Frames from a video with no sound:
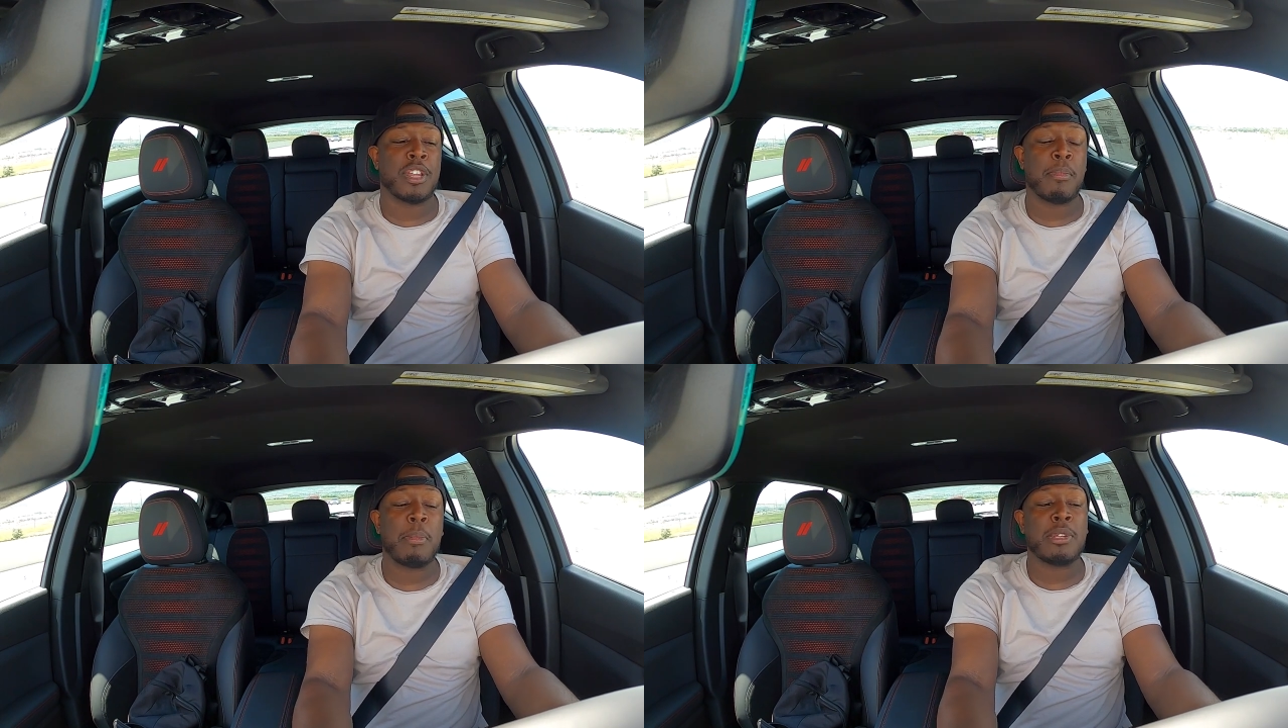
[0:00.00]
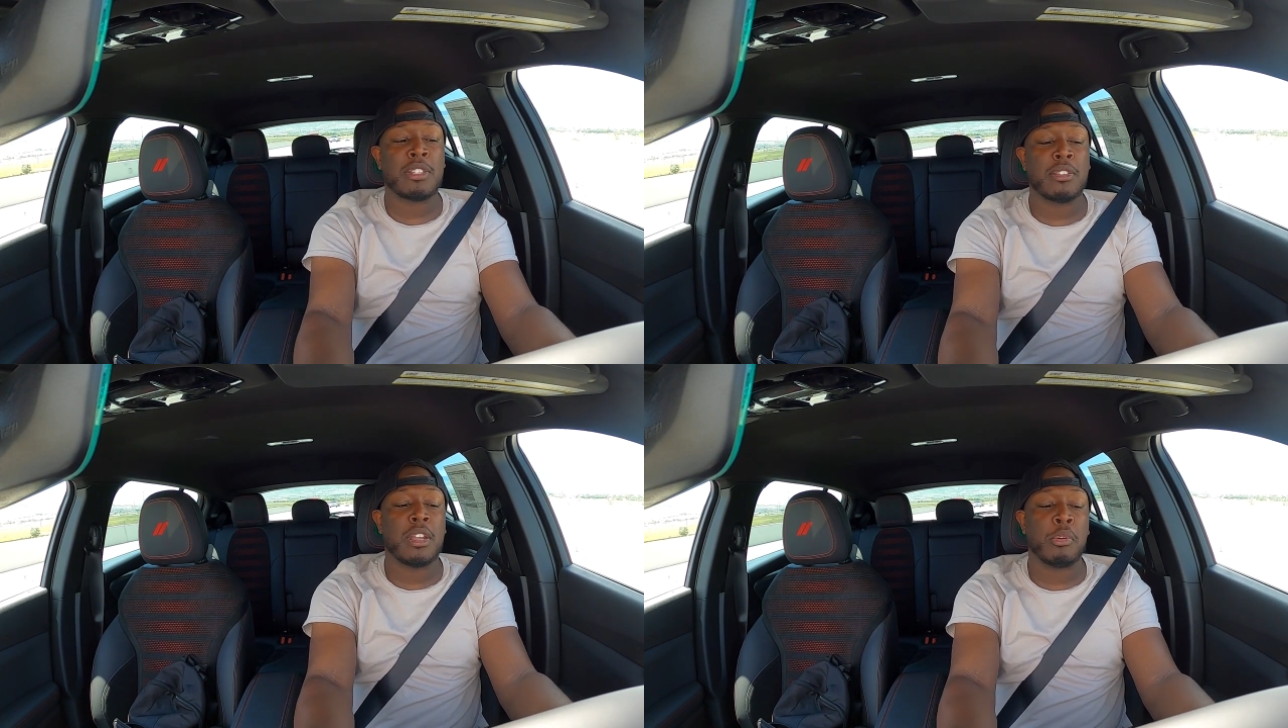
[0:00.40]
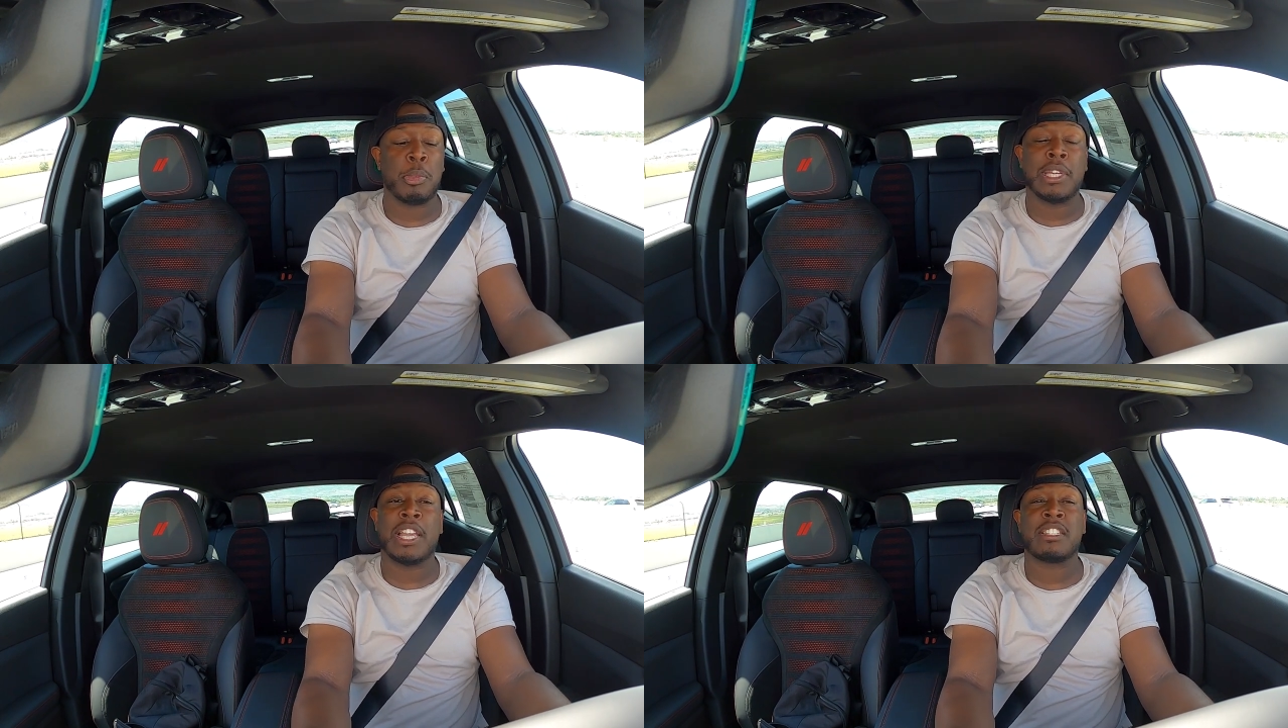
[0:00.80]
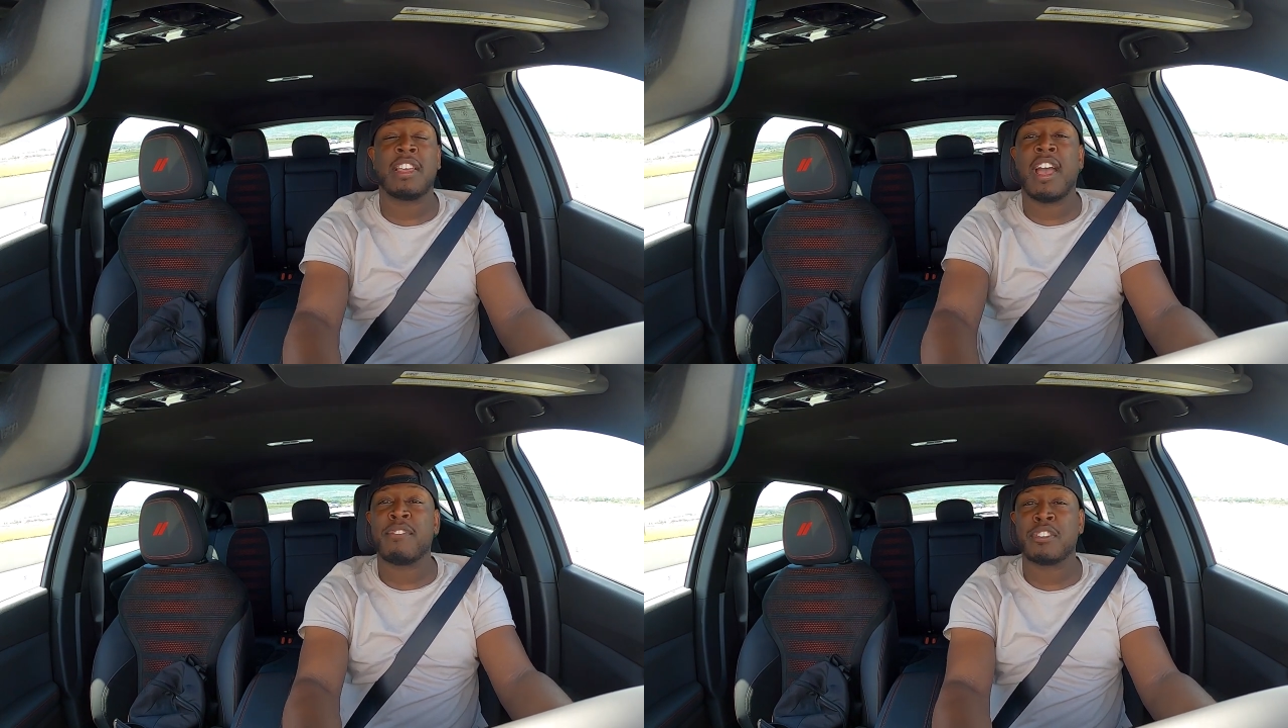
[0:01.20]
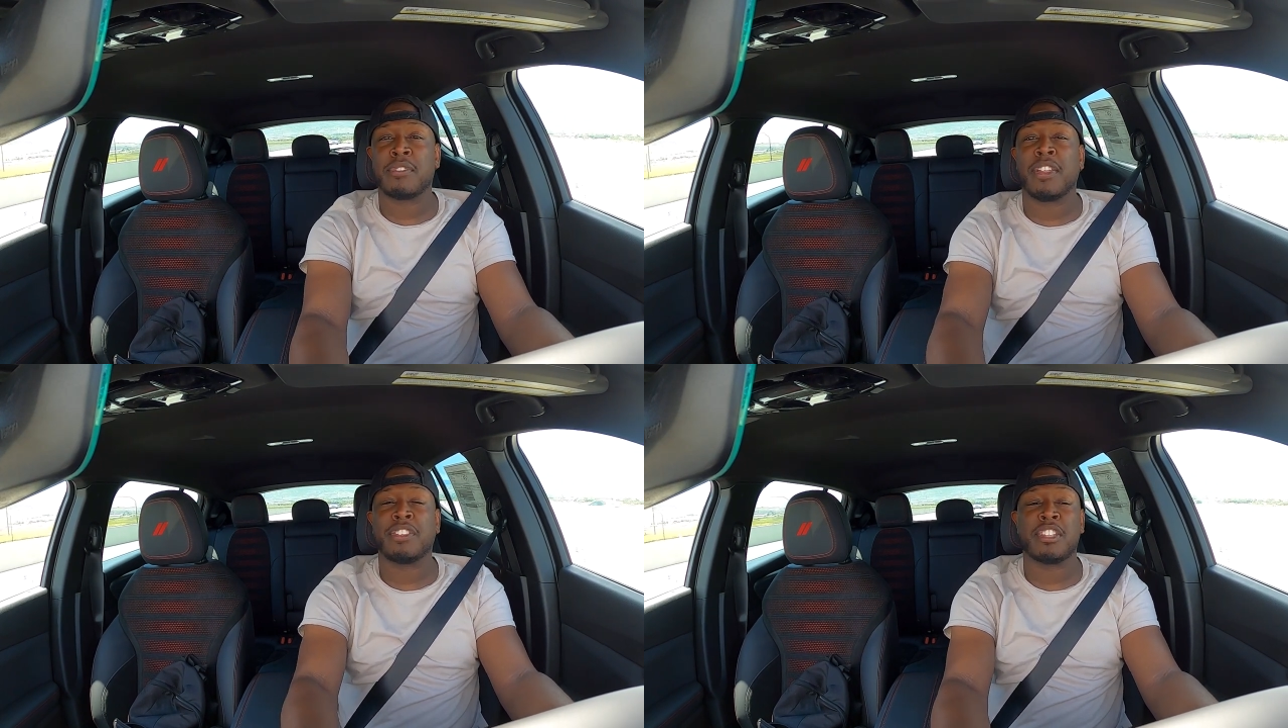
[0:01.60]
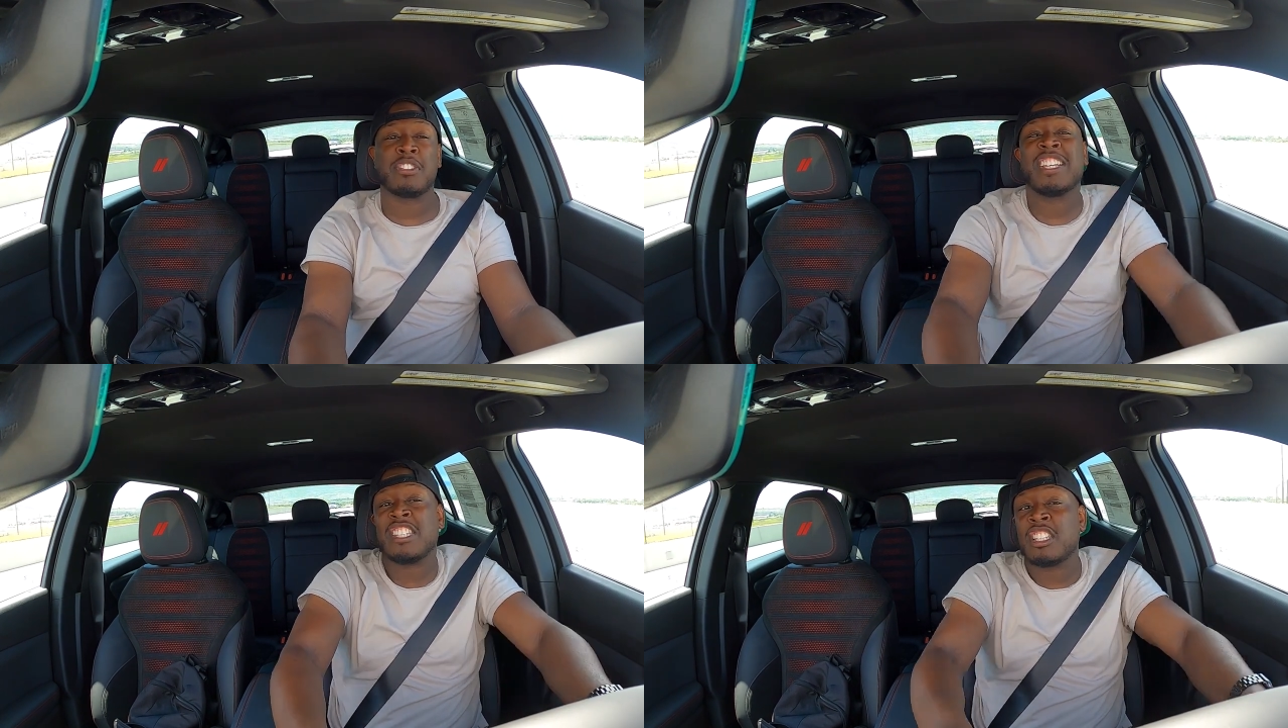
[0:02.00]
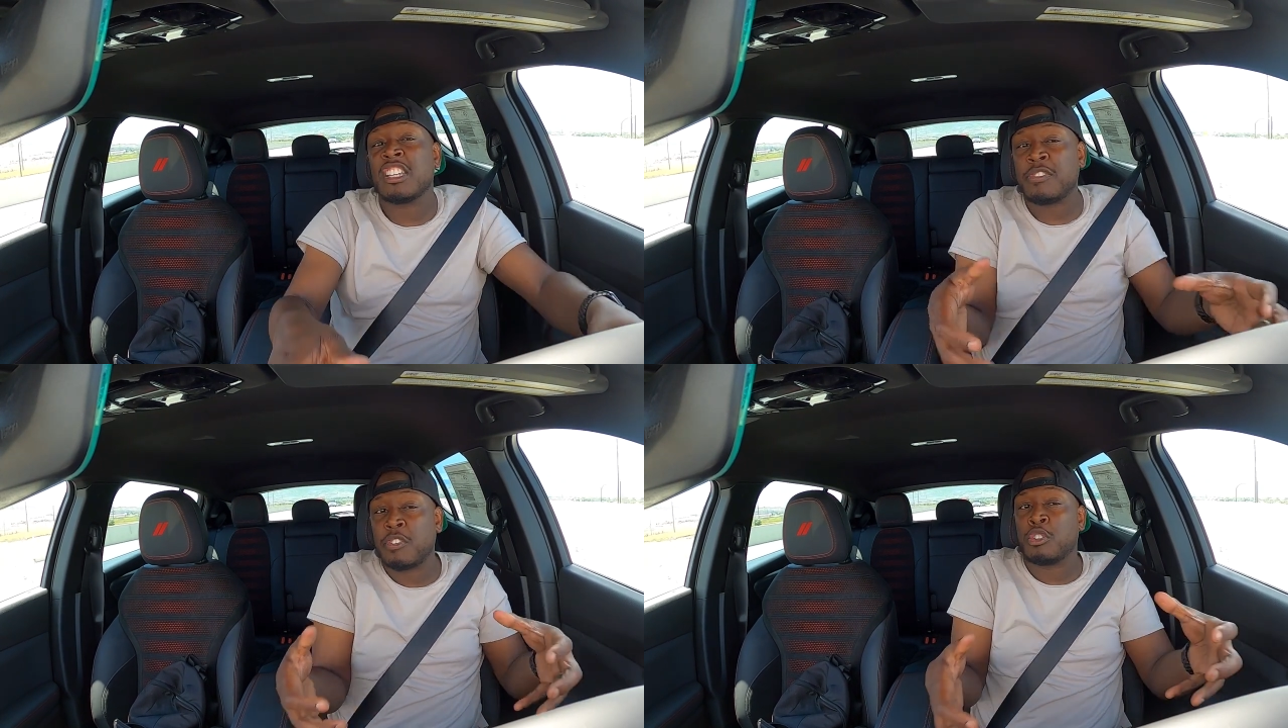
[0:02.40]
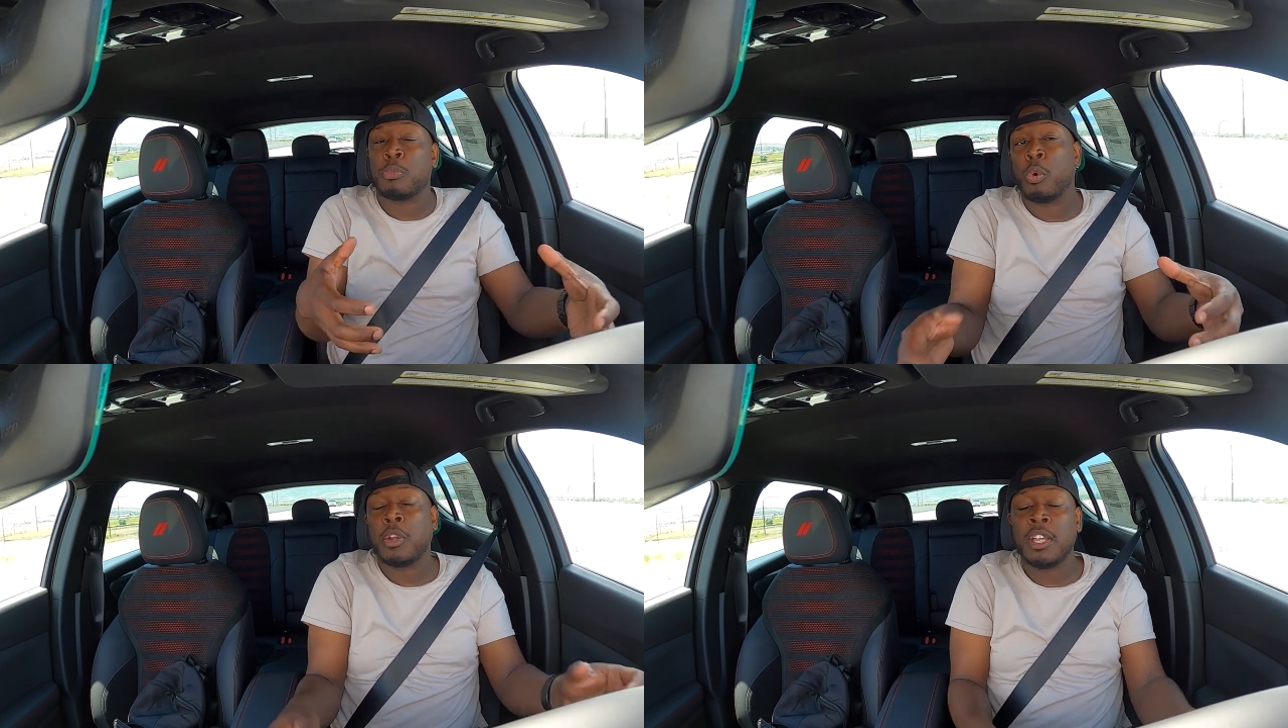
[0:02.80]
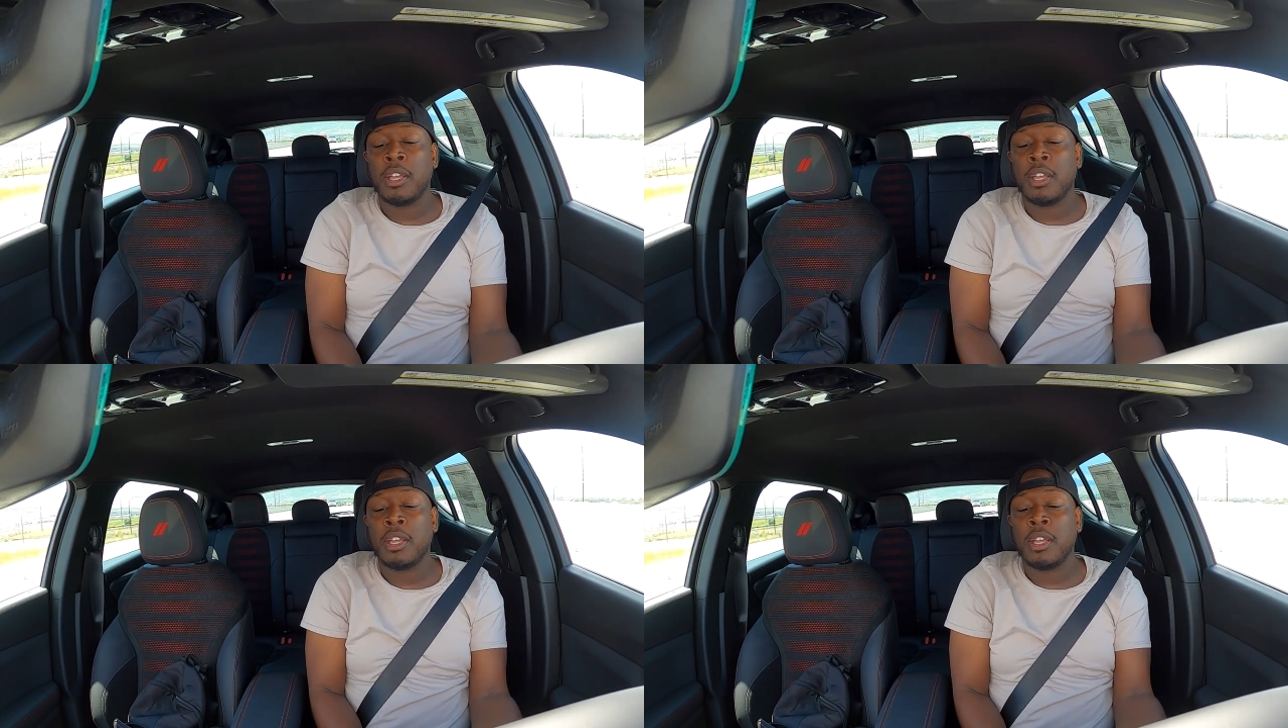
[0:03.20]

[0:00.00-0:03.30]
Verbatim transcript: That might be something that would be nice to have for something like this because this does feel sporty,